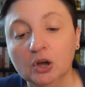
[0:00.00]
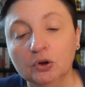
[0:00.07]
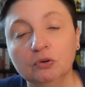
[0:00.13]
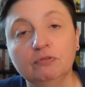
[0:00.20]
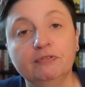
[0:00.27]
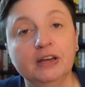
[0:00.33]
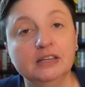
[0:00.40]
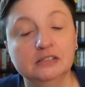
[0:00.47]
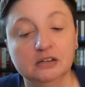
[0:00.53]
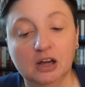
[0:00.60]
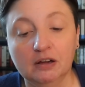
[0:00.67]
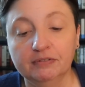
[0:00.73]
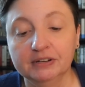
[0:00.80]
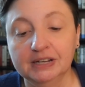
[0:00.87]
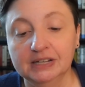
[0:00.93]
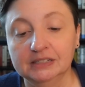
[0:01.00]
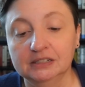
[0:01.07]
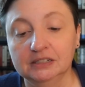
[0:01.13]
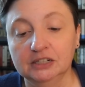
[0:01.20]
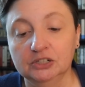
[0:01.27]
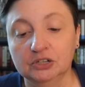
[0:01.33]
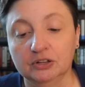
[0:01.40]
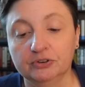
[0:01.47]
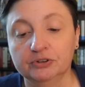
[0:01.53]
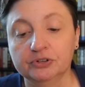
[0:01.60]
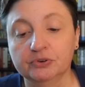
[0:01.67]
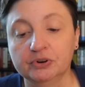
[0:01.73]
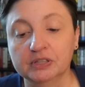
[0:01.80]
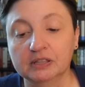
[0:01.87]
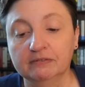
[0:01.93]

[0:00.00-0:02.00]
who faced off against each other during